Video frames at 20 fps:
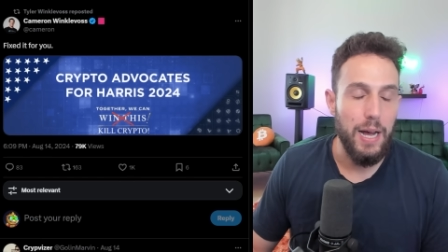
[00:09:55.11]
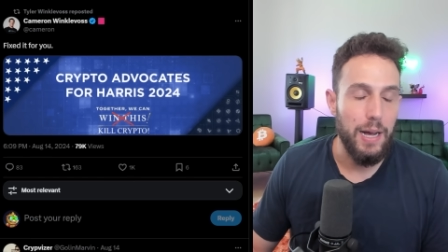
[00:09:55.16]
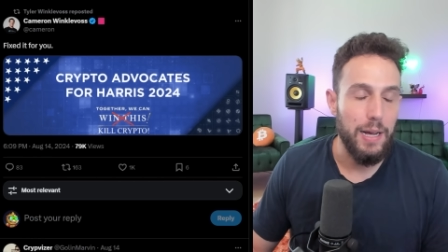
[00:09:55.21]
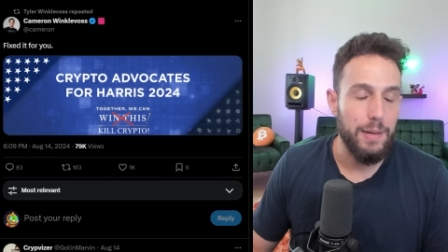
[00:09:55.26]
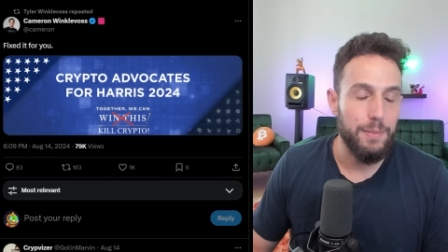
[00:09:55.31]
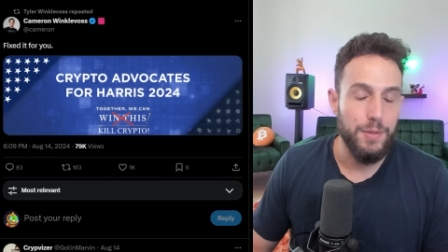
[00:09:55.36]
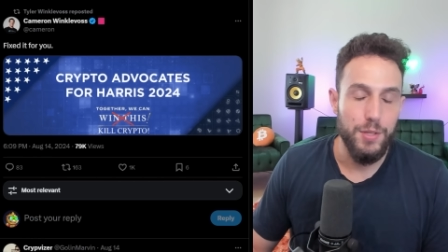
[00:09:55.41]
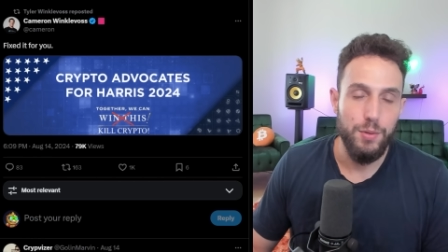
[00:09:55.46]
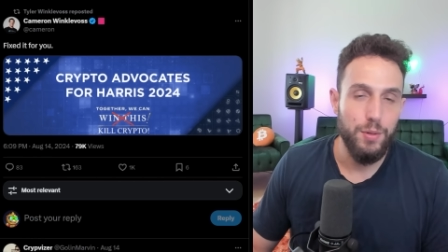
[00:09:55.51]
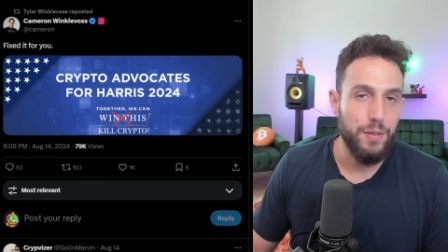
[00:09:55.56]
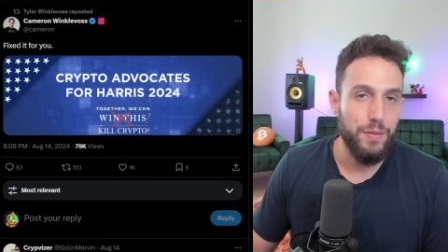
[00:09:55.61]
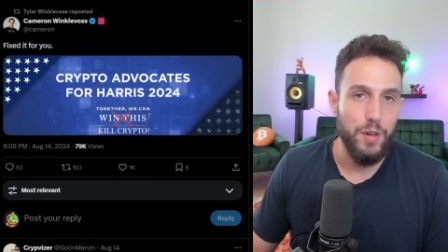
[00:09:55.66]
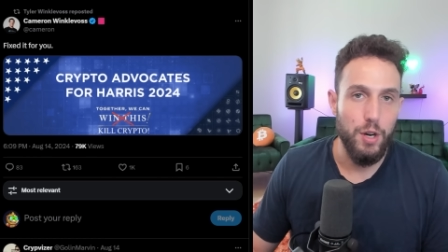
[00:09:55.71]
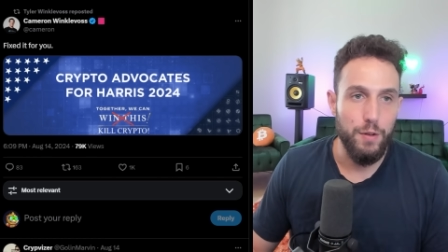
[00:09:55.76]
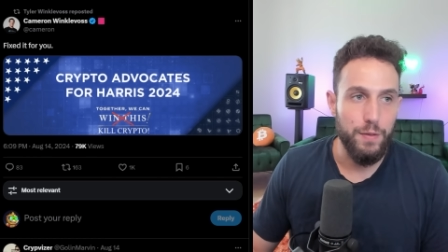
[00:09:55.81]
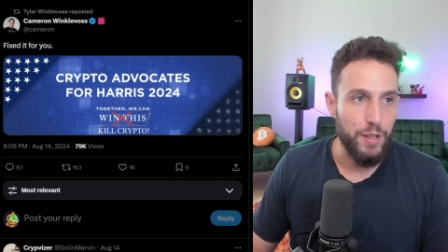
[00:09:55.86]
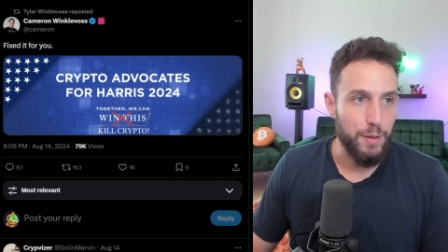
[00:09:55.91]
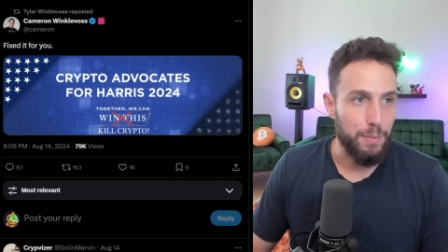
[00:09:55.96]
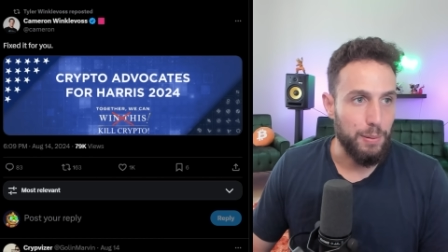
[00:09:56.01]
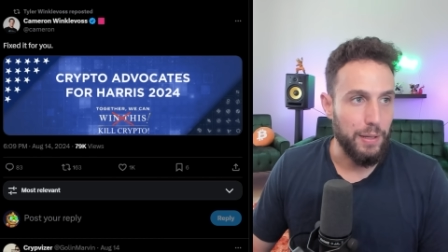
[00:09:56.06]
I'm sort of
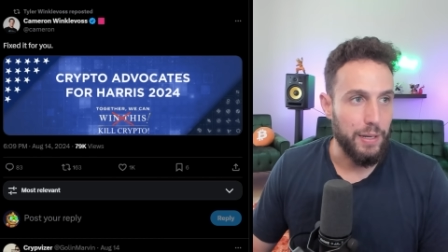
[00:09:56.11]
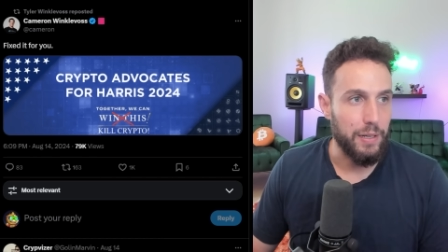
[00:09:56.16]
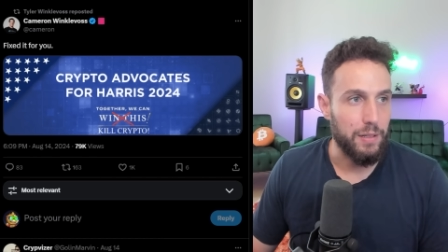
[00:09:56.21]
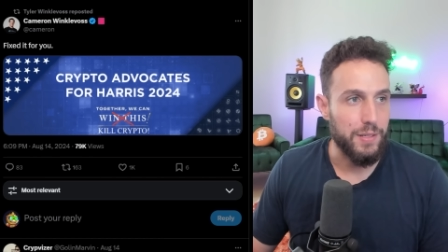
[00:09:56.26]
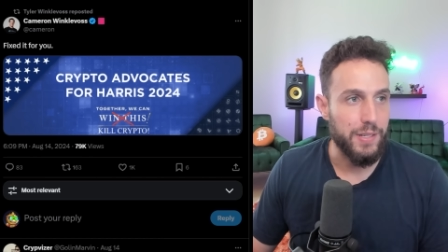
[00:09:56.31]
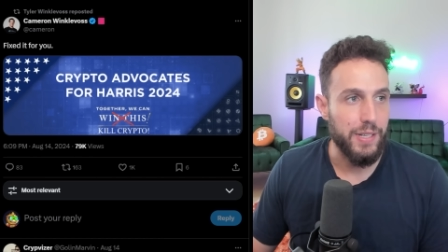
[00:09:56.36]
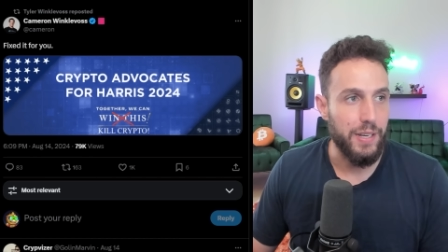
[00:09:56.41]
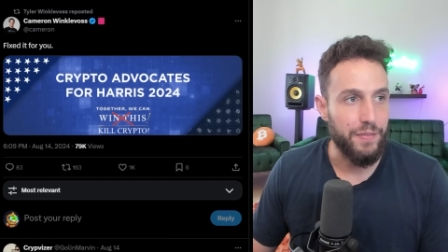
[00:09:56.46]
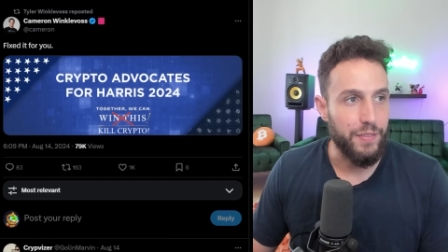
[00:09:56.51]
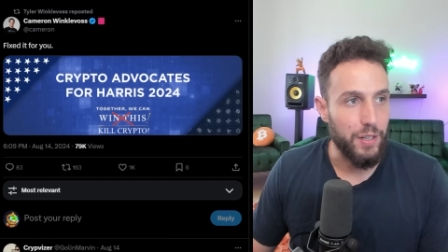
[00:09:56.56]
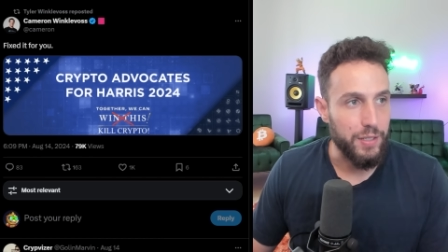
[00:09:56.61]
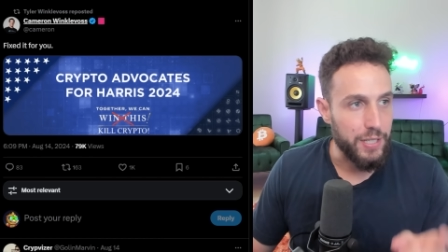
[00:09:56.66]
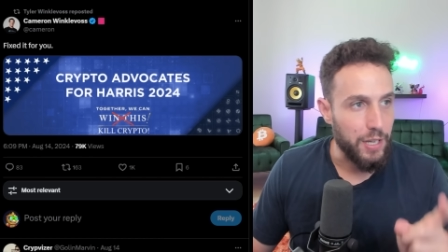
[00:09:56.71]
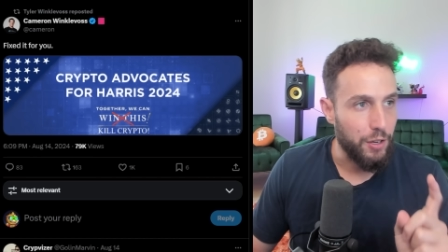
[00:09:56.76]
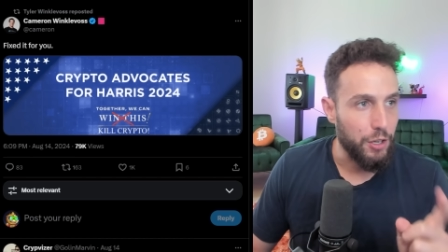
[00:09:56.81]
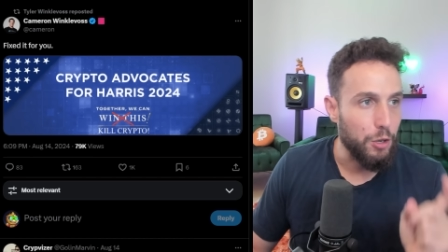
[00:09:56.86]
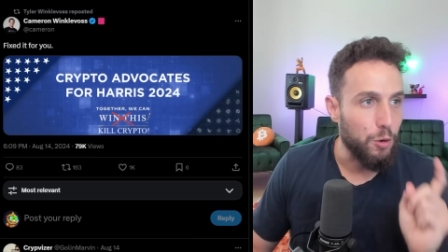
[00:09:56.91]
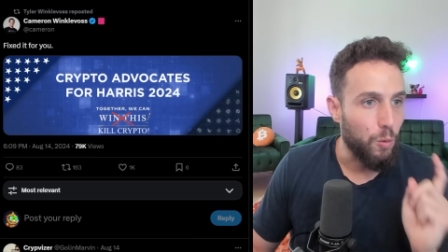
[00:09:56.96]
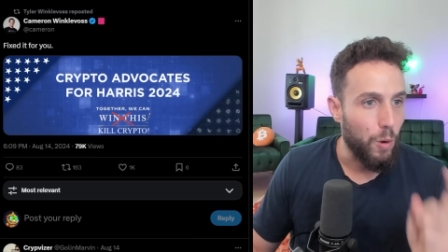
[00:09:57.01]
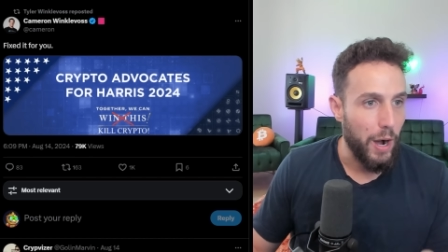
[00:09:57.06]
over the political stuff, and I'll
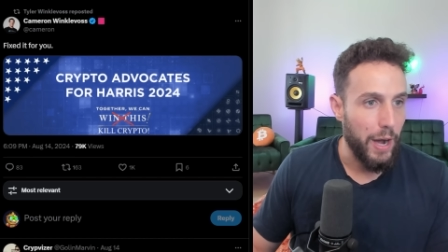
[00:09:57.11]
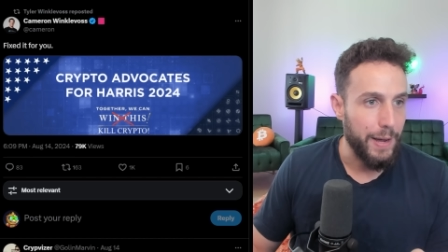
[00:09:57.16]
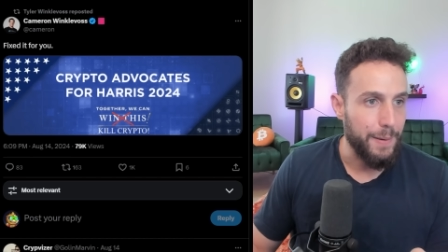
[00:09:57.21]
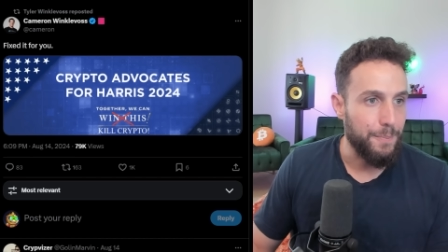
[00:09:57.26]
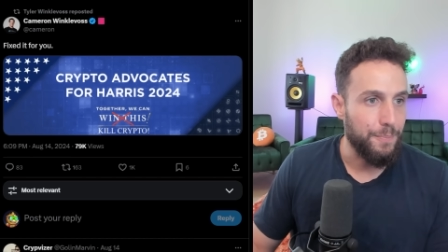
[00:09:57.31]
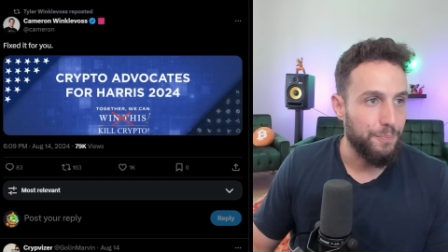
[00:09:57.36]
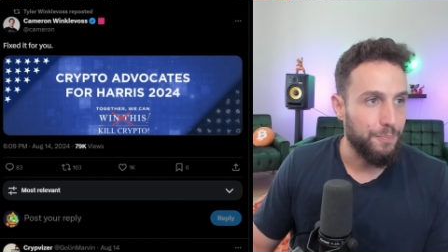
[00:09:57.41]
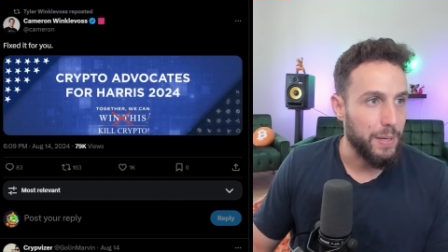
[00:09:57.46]
tell you why.